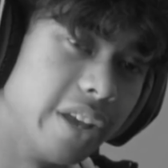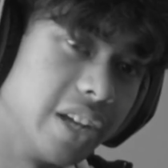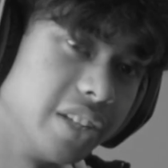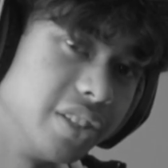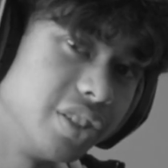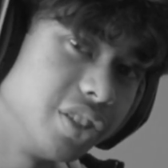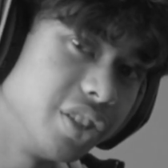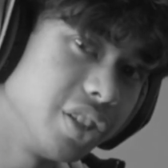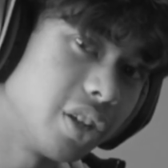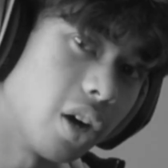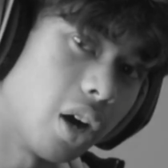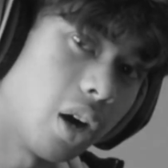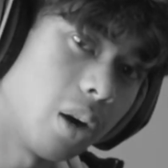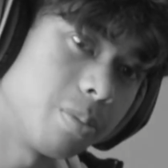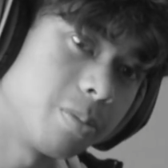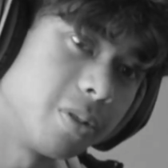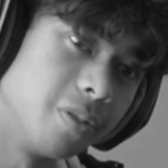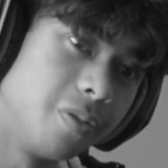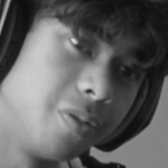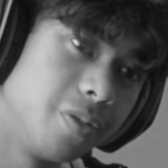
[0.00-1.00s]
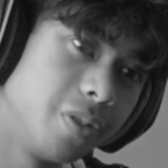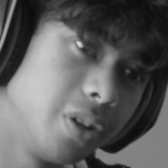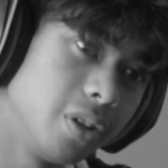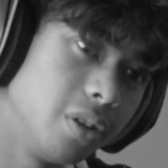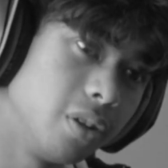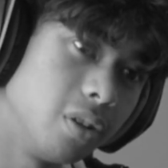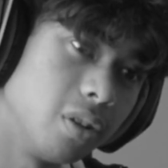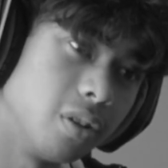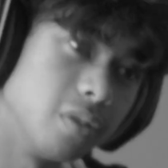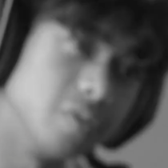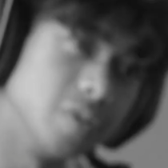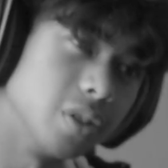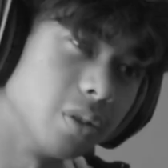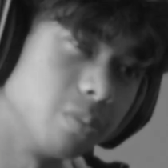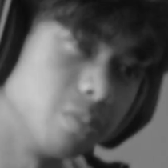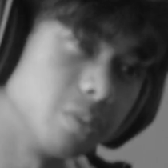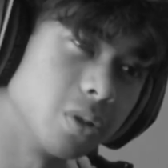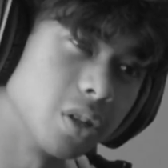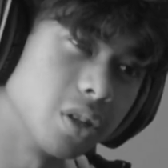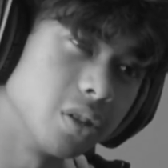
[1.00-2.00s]
Denji copped the feel of
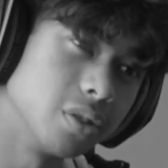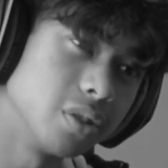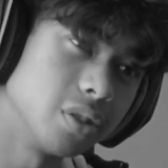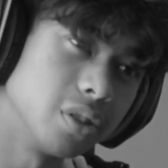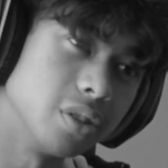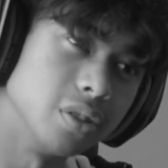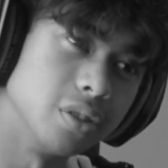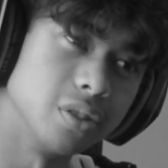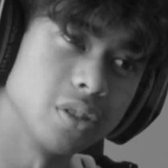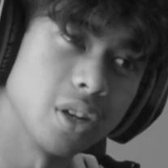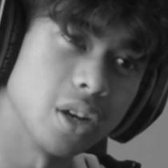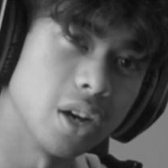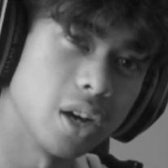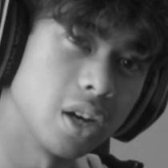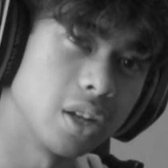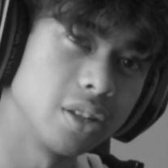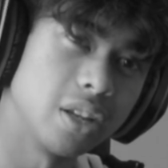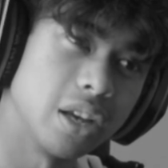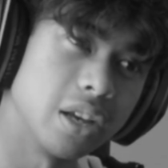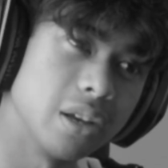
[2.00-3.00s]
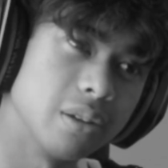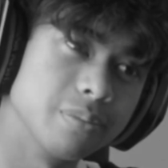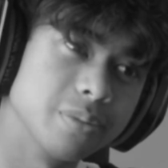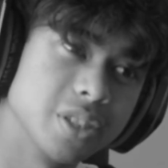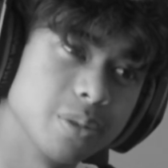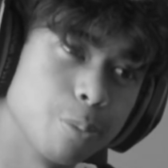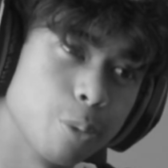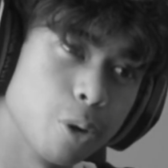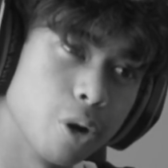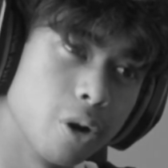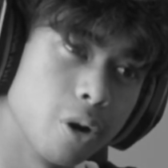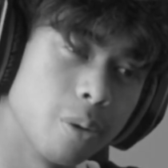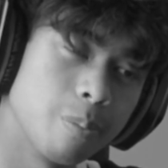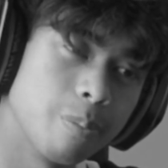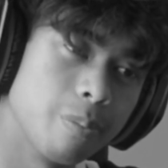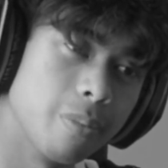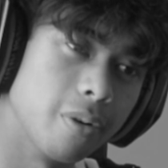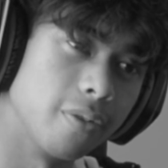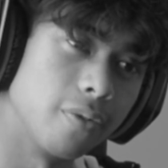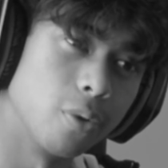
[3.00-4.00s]
someone else's goddamn
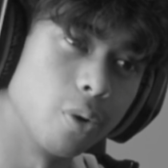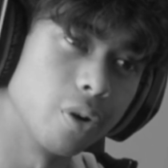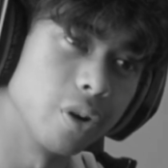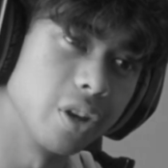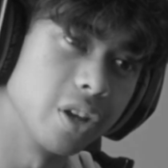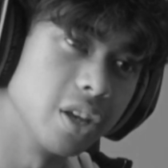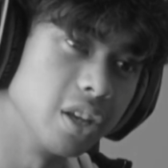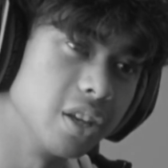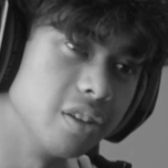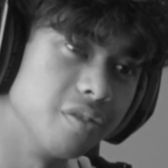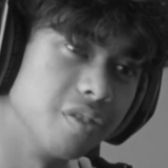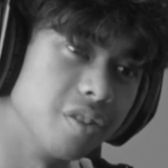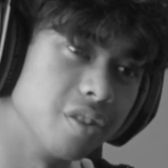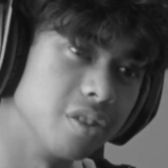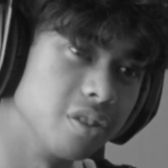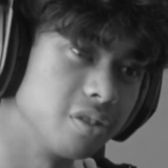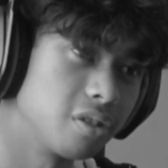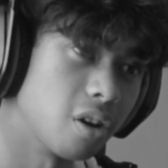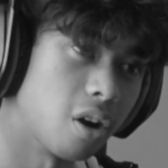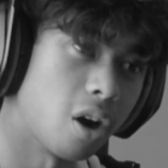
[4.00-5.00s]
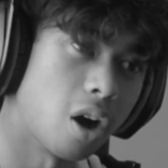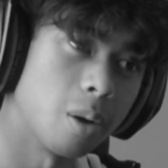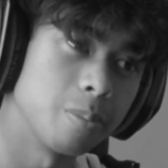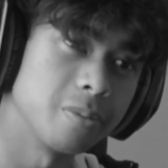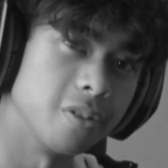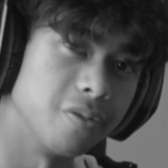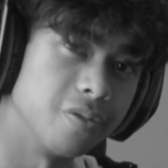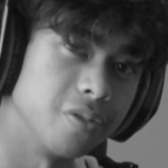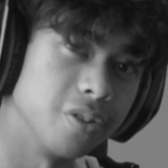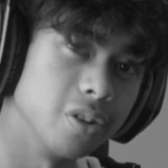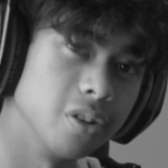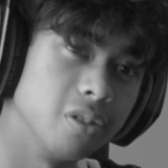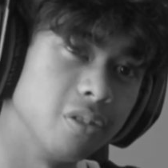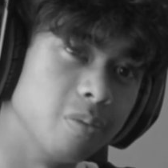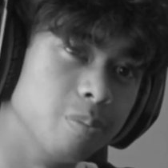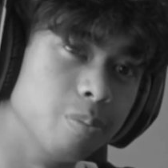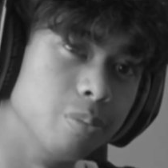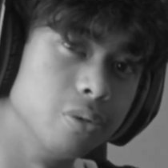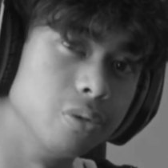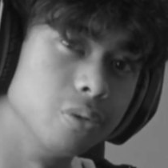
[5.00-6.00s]
sperm before he even... pop the feel
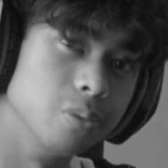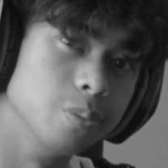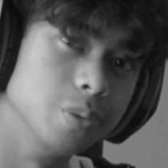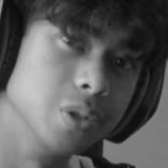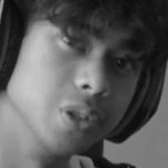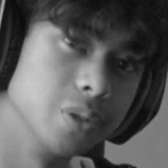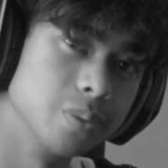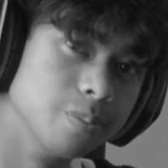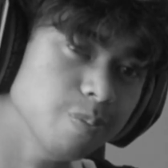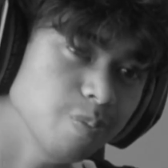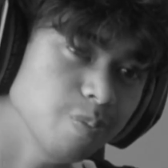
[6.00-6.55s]
of boobs.